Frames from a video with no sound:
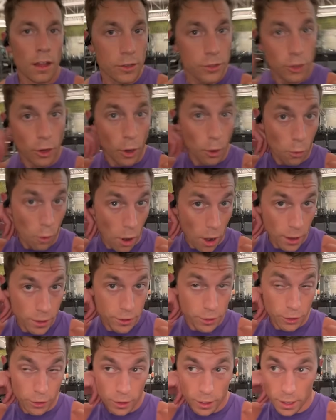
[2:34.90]
So I walked
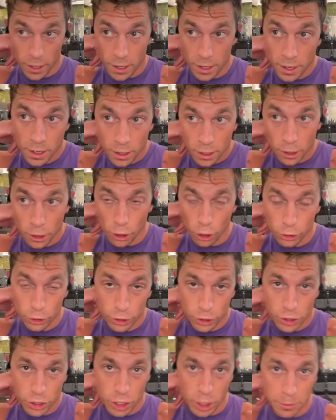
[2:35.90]
to the
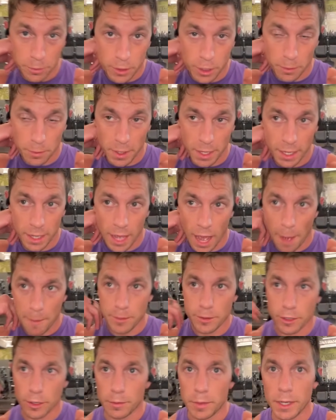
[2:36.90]
closest gym to me,
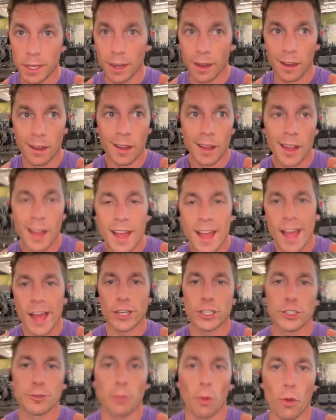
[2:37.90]
happens to be a
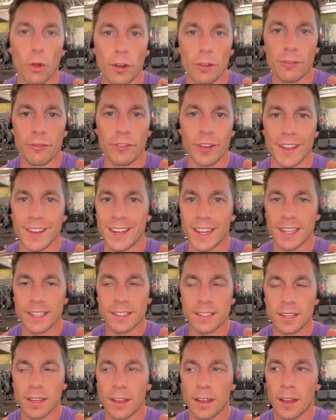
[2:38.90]
Sport of
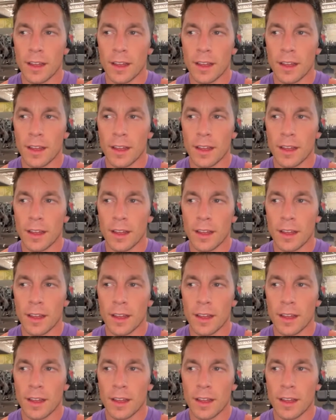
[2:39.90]
Fitness,